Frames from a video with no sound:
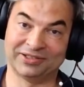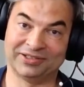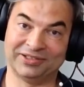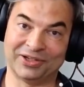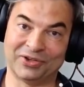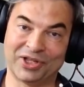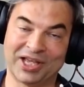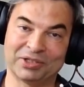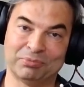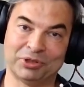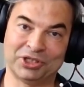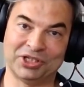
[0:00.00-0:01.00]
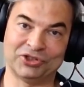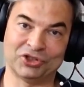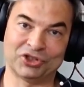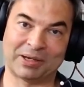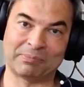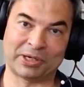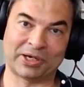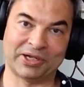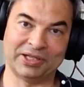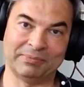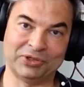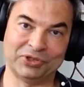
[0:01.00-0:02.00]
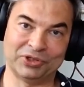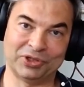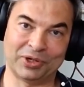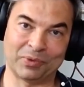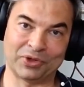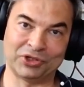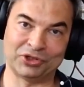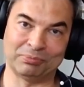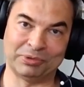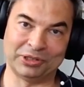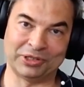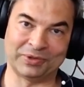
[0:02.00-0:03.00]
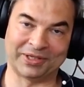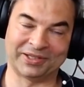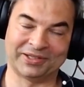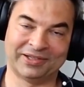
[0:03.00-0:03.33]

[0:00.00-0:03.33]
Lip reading: The expertise that sat behind them isn't doing what they should be doing.